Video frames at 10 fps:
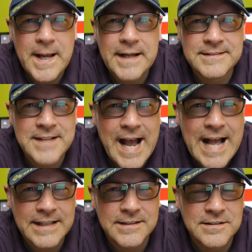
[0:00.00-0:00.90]
a
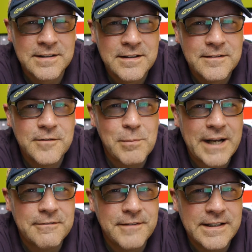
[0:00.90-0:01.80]
target for
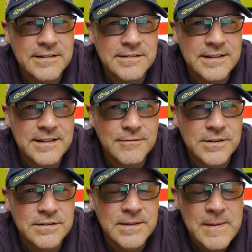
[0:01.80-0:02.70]
my fitness
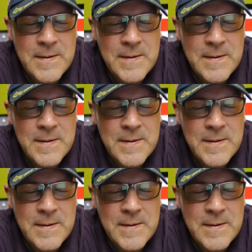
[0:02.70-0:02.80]
endeavours.